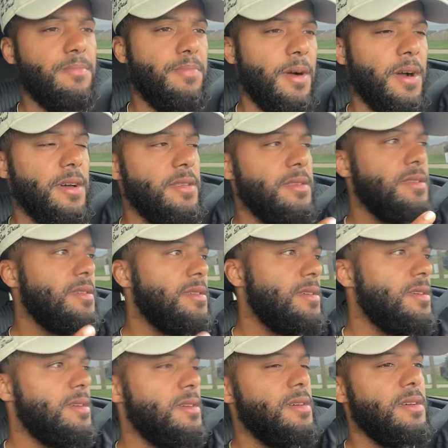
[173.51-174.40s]
But
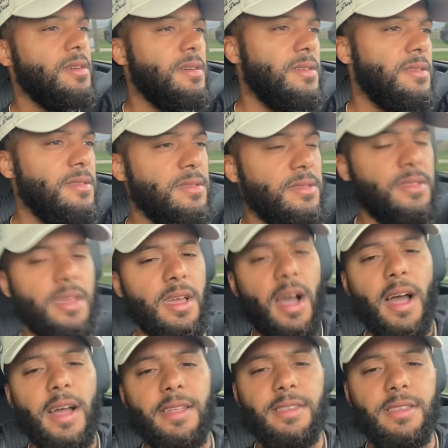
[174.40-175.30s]
the
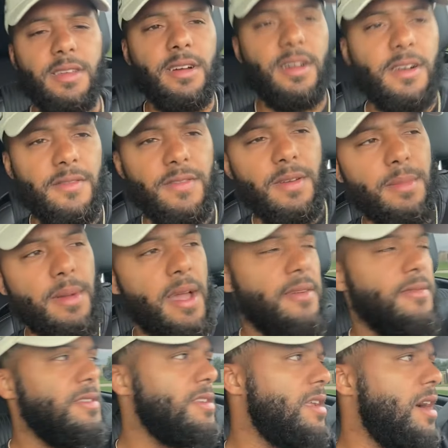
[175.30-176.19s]
idea of him
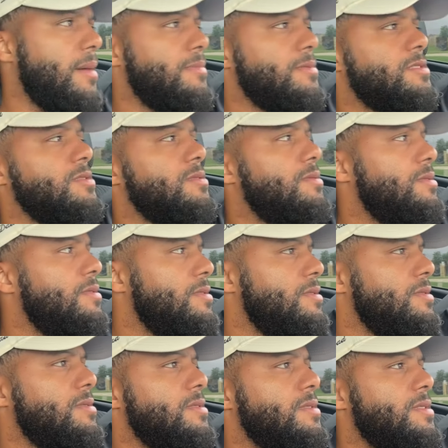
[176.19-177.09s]
having an
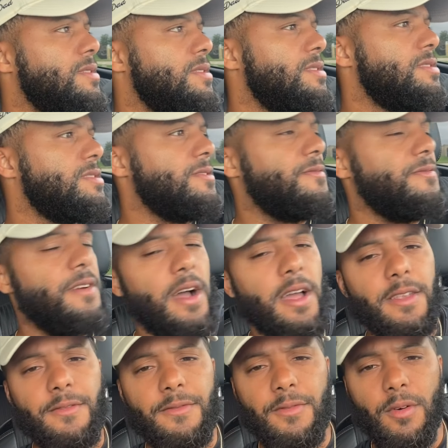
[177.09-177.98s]
opportunity to
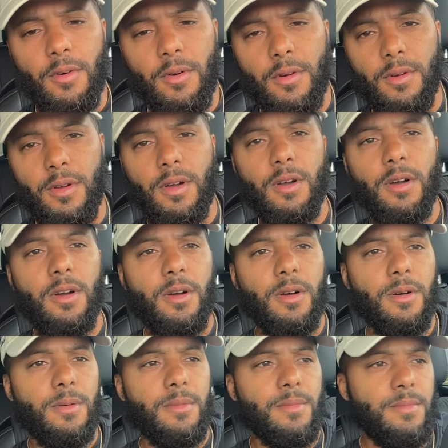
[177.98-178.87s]
fight
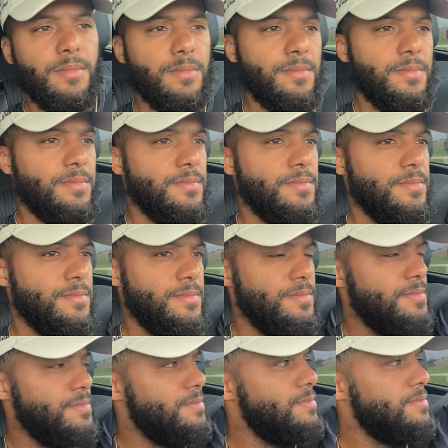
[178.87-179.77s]
for
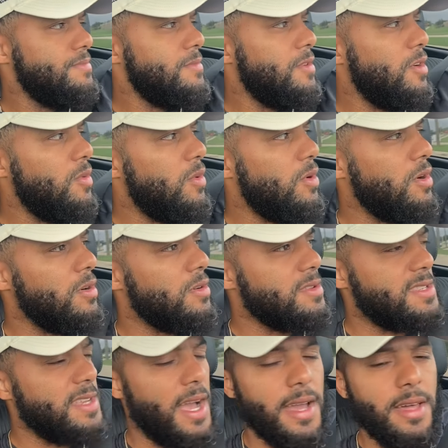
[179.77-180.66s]
a
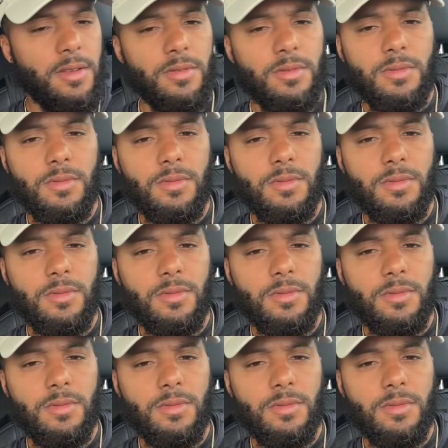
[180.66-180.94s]
world title